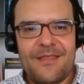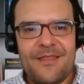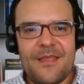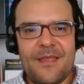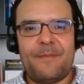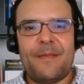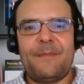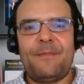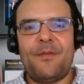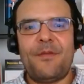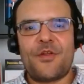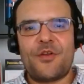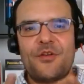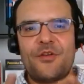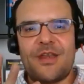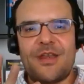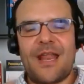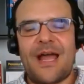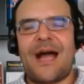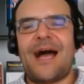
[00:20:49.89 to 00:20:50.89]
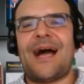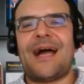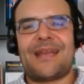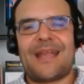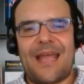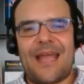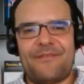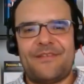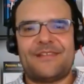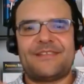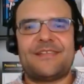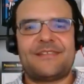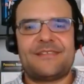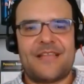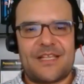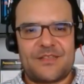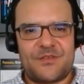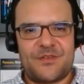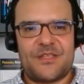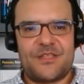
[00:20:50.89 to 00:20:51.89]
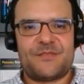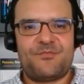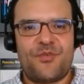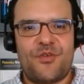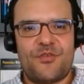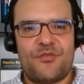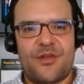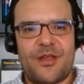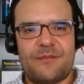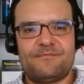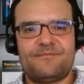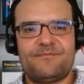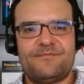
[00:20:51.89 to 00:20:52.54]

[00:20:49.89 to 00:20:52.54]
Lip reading: than people that are not having success with this program?